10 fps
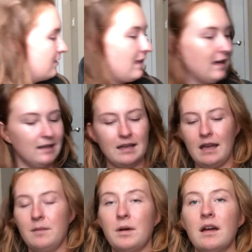Then
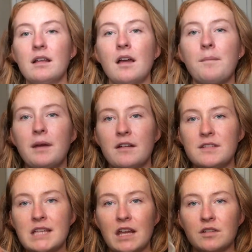I brought a pair
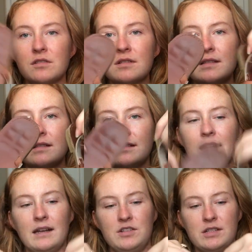of sandals
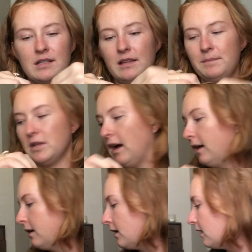that I just clipped
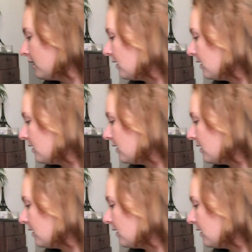on